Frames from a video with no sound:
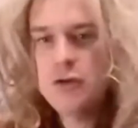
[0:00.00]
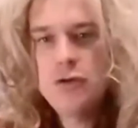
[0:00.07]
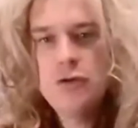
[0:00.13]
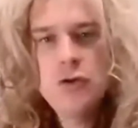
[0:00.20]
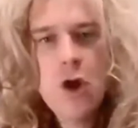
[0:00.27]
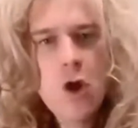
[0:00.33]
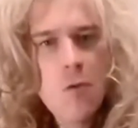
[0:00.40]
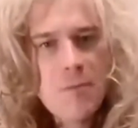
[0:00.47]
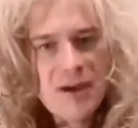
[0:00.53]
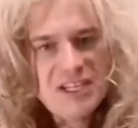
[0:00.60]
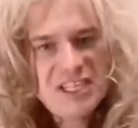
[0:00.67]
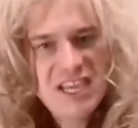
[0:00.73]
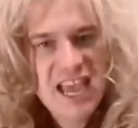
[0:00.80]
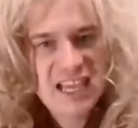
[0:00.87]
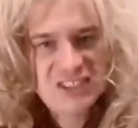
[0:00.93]

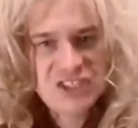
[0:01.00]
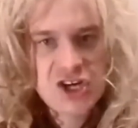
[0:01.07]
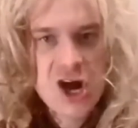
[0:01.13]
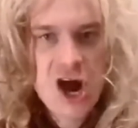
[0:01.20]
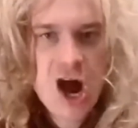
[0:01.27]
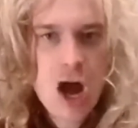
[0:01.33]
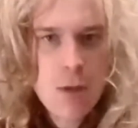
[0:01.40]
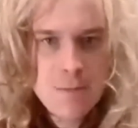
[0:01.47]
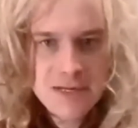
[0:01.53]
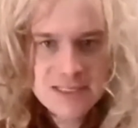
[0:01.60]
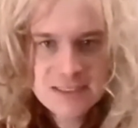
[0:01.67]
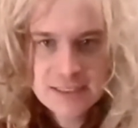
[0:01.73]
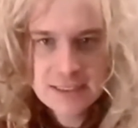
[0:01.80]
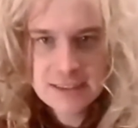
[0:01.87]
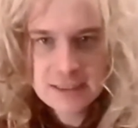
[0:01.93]
nobody has
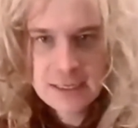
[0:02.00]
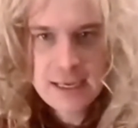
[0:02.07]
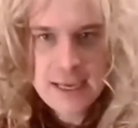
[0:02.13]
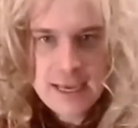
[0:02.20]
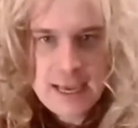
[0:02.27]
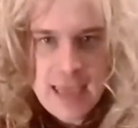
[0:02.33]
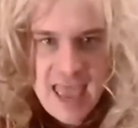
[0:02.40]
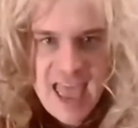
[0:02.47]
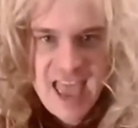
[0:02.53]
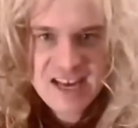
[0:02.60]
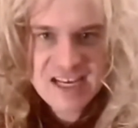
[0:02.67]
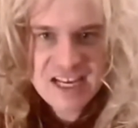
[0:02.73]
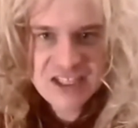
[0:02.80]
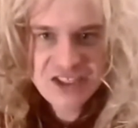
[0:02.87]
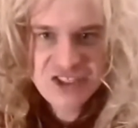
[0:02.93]
commented,
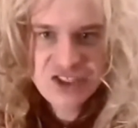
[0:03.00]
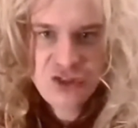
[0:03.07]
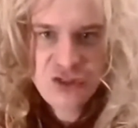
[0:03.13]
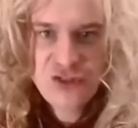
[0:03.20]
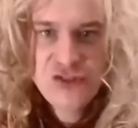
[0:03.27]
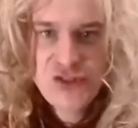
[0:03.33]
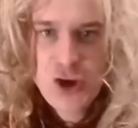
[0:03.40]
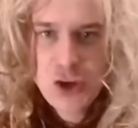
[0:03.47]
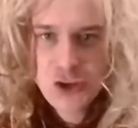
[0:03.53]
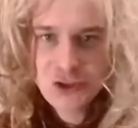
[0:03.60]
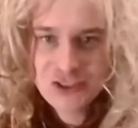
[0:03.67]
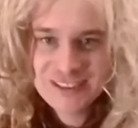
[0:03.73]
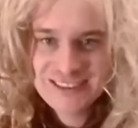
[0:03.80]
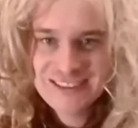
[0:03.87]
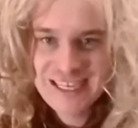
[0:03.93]
and it's
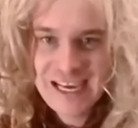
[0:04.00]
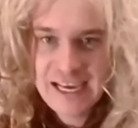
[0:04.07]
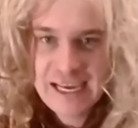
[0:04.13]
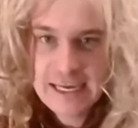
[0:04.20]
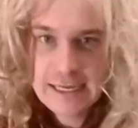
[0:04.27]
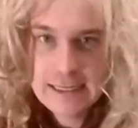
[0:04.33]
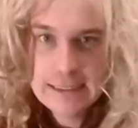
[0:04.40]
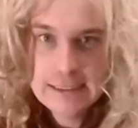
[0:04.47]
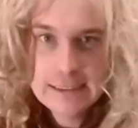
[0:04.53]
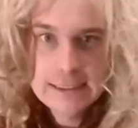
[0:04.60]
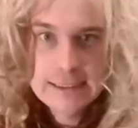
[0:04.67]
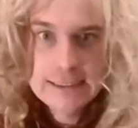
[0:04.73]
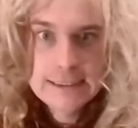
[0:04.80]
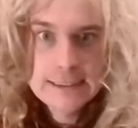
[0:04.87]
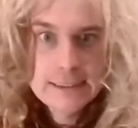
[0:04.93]
Thursday.
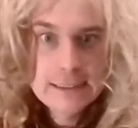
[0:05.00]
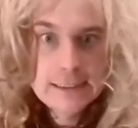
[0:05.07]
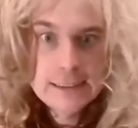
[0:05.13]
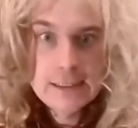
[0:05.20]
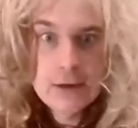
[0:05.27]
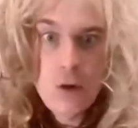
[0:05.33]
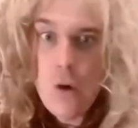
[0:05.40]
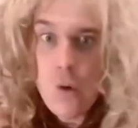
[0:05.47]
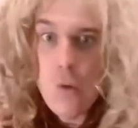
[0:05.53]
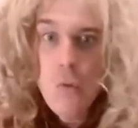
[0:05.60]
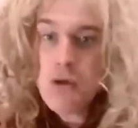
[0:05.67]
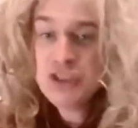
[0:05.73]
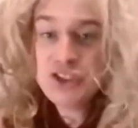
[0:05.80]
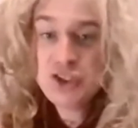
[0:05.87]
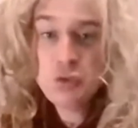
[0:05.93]

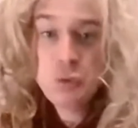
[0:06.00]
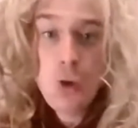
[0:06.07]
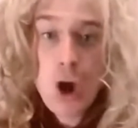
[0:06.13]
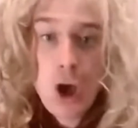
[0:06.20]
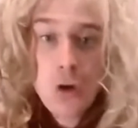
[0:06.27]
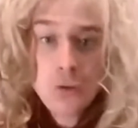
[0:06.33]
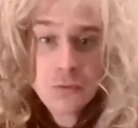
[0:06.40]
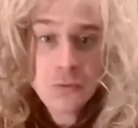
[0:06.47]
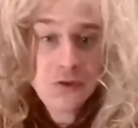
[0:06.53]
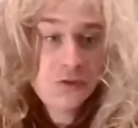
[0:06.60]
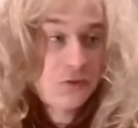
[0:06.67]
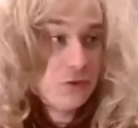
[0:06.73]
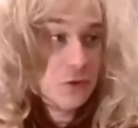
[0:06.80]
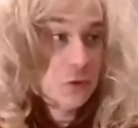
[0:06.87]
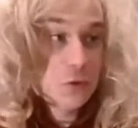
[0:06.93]
What's wrong
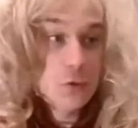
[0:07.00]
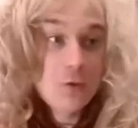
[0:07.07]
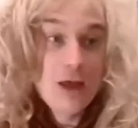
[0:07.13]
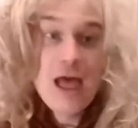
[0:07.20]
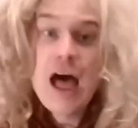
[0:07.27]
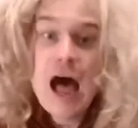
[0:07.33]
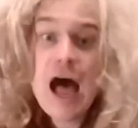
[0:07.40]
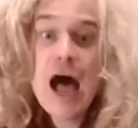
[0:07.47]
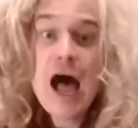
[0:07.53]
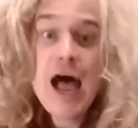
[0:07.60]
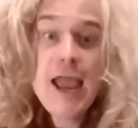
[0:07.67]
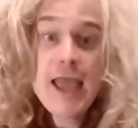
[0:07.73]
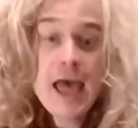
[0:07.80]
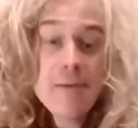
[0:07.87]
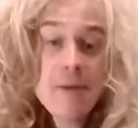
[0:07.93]
with you?
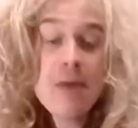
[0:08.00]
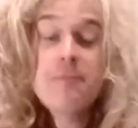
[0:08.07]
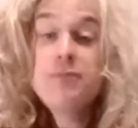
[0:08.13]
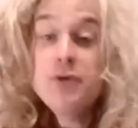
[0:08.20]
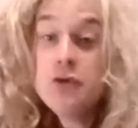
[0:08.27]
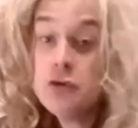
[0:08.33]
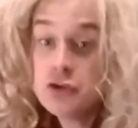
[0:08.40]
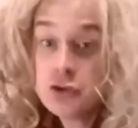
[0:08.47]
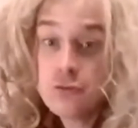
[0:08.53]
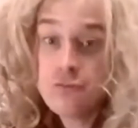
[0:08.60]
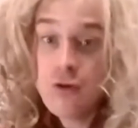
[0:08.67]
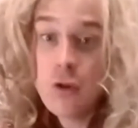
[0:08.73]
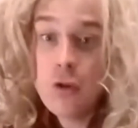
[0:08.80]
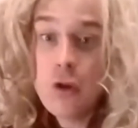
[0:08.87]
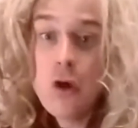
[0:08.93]
I am a
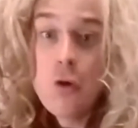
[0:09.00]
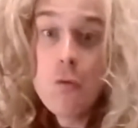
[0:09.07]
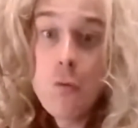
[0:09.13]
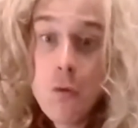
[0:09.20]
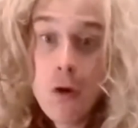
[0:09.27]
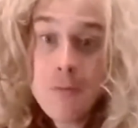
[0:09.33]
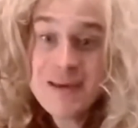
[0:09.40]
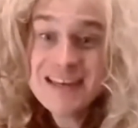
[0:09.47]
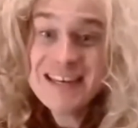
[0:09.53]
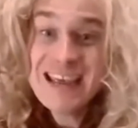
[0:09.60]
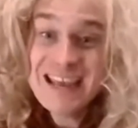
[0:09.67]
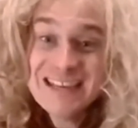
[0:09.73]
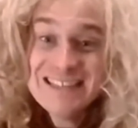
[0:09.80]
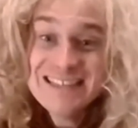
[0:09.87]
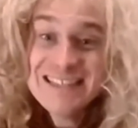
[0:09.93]
beautiful woman
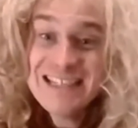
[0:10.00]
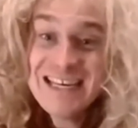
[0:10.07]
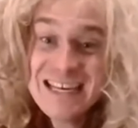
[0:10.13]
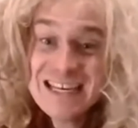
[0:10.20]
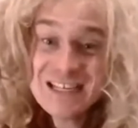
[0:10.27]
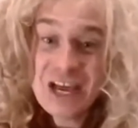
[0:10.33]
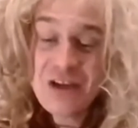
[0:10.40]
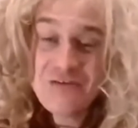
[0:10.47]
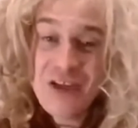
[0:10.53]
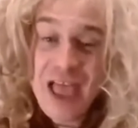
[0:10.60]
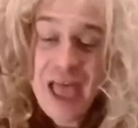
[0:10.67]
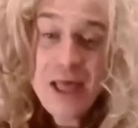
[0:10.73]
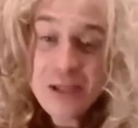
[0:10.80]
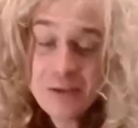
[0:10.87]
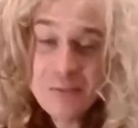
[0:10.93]
in need of
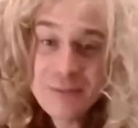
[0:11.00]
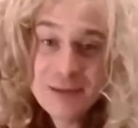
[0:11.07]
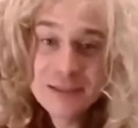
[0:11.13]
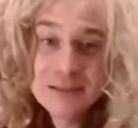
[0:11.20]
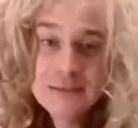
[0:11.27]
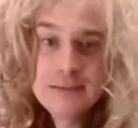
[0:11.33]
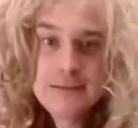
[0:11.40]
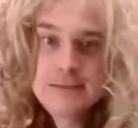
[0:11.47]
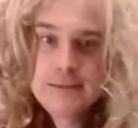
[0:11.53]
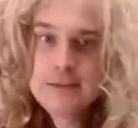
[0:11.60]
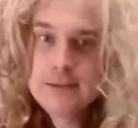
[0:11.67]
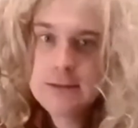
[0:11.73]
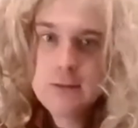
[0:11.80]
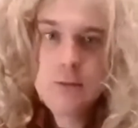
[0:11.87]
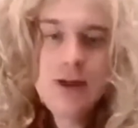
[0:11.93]
help.
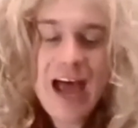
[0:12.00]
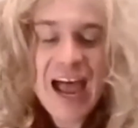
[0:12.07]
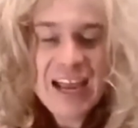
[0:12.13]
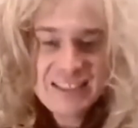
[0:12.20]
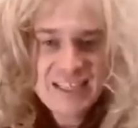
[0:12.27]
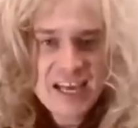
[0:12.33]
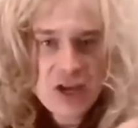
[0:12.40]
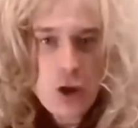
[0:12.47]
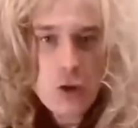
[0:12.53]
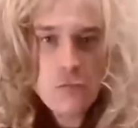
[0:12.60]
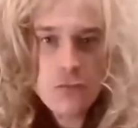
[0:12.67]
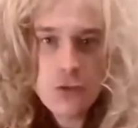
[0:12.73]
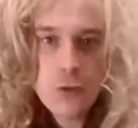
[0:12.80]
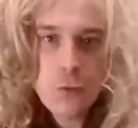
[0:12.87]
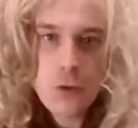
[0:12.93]
When I take
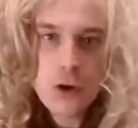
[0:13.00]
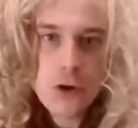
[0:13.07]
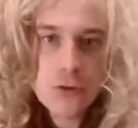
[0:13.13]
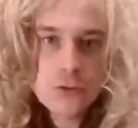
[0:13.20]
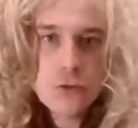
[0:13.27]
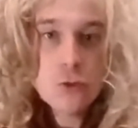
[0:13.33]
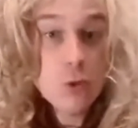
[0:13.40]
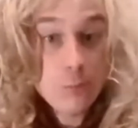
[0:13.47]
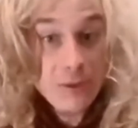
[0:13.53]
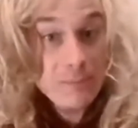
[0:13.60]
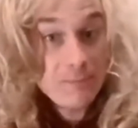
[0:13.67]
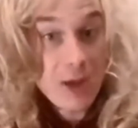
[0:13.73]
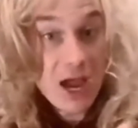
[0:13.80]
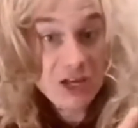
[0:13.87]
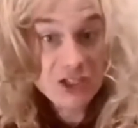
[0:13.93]
over the world, you will be
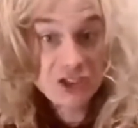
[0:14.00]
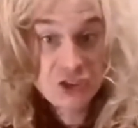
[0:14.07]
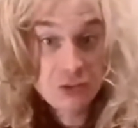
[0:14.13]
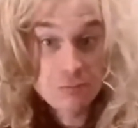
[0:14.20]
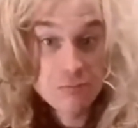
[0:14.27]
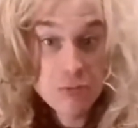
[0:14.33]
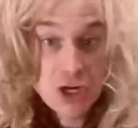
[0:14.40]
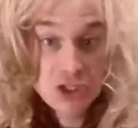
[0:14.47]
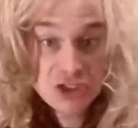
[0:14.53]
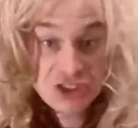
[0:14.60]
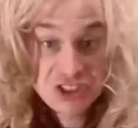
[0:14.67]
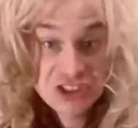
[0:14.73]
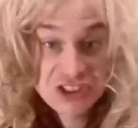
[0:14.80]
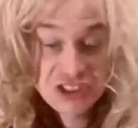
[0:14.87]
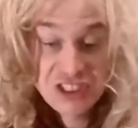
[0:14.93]
punished
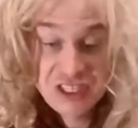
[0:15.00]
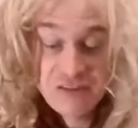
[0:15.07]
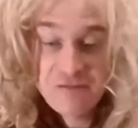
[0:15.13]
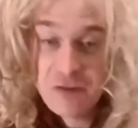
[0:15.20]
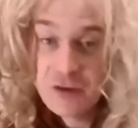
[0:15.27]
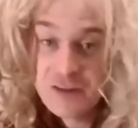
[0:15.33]
mercilessly for